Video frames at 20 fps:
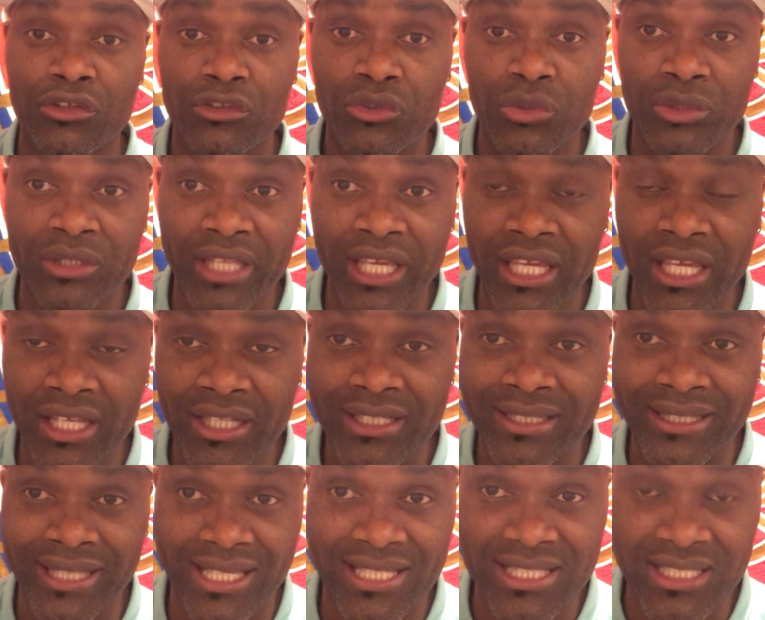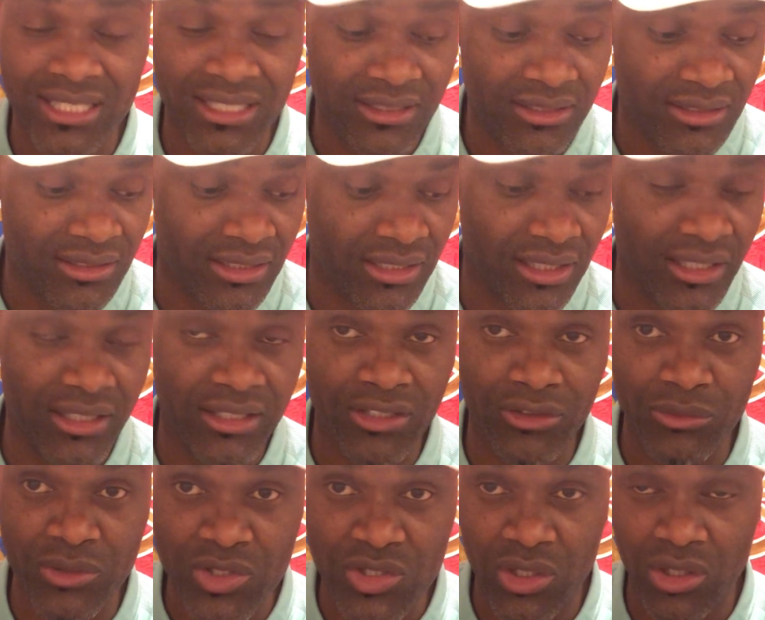Today, they tested, the
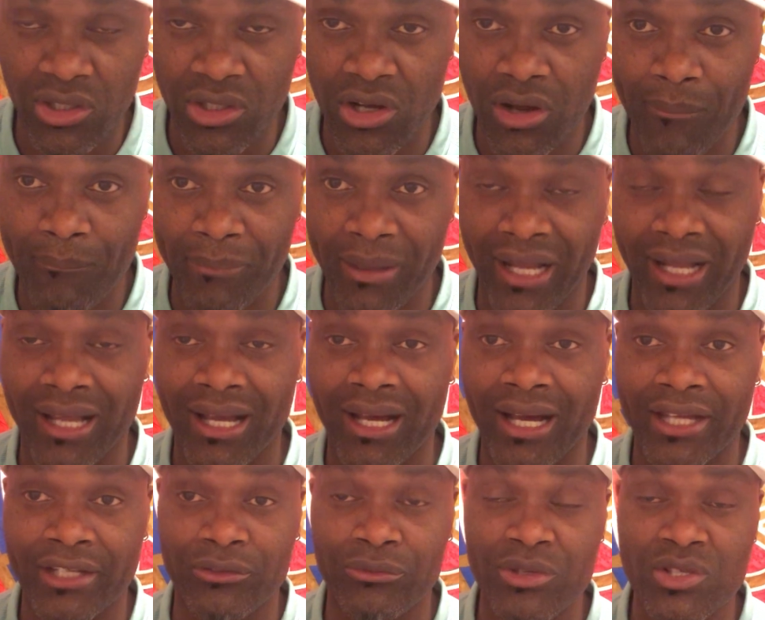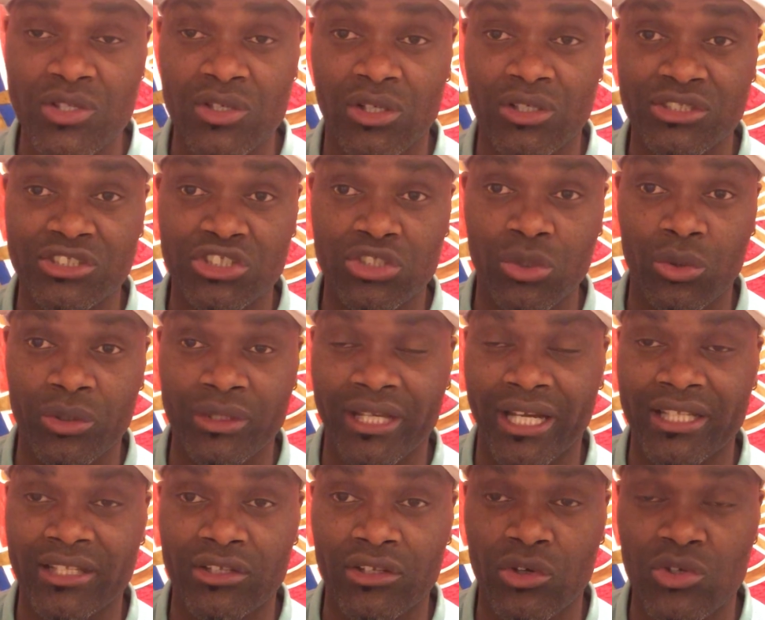result come back, and the results show
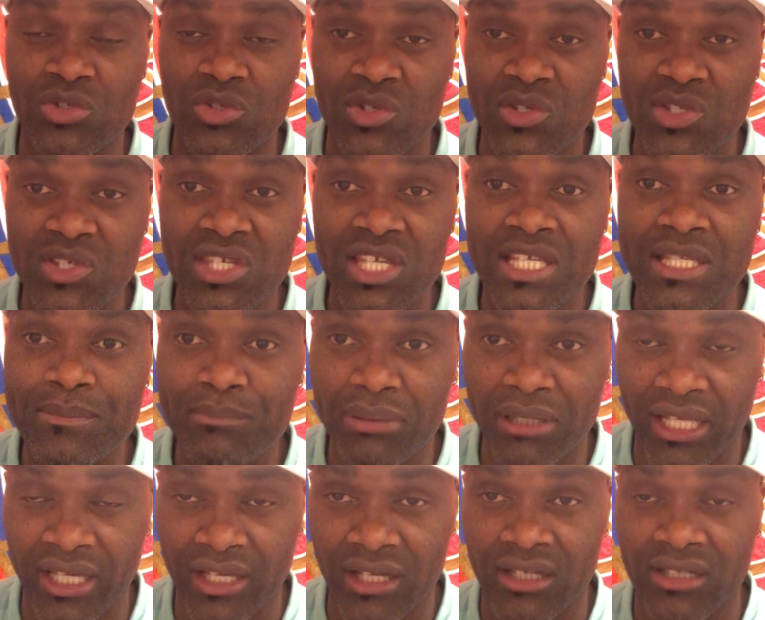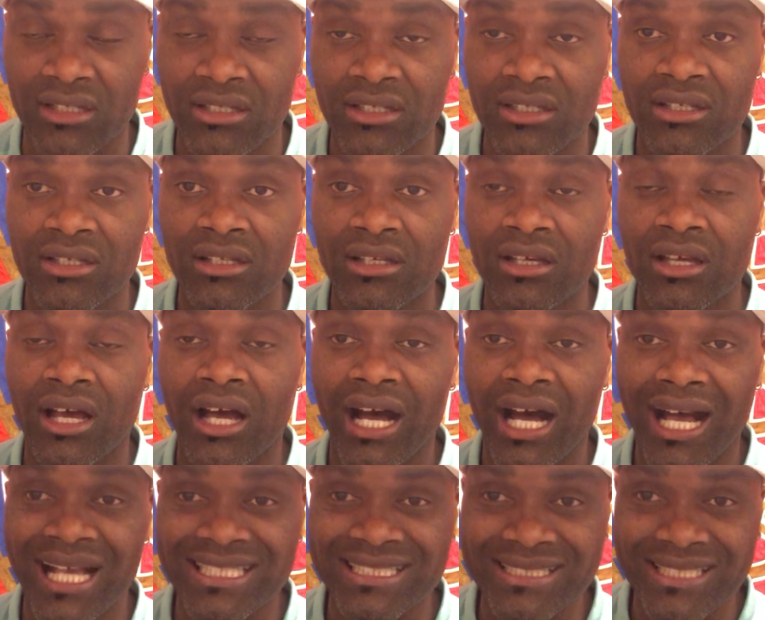that there was 6 players
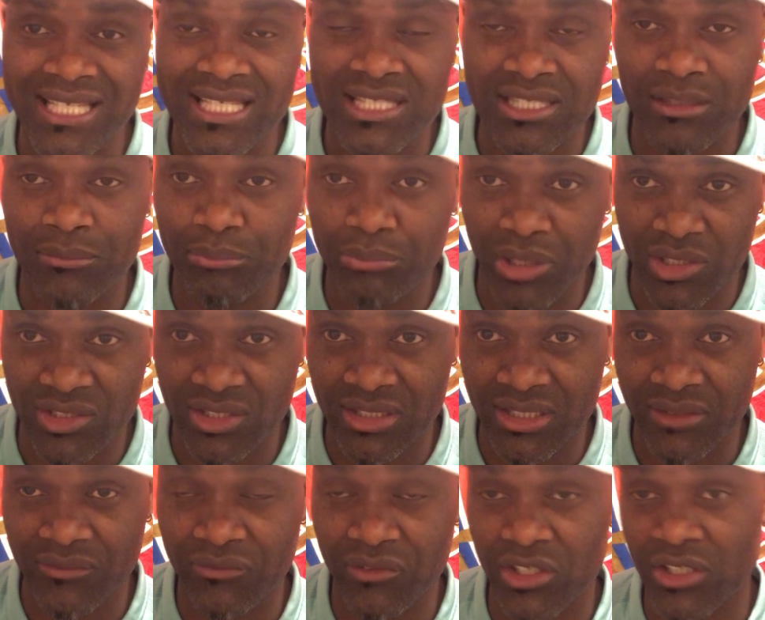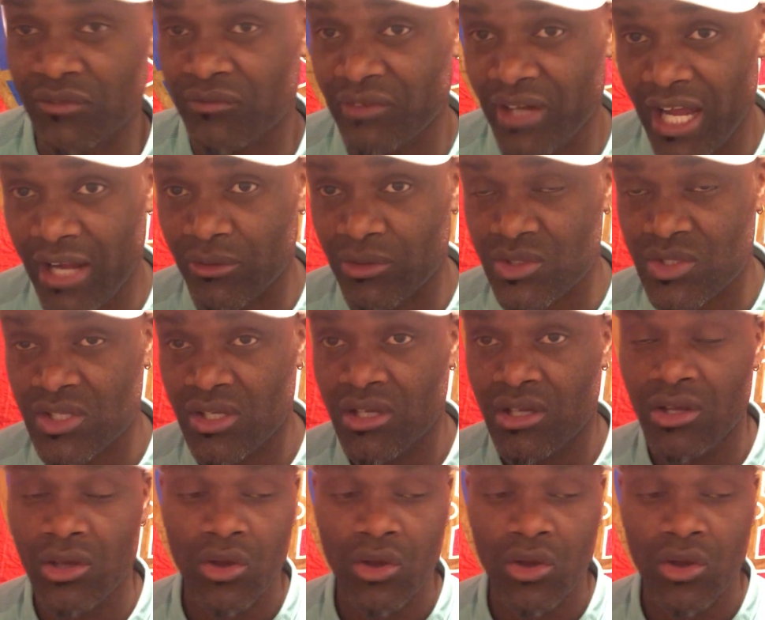has tested positive for the virus.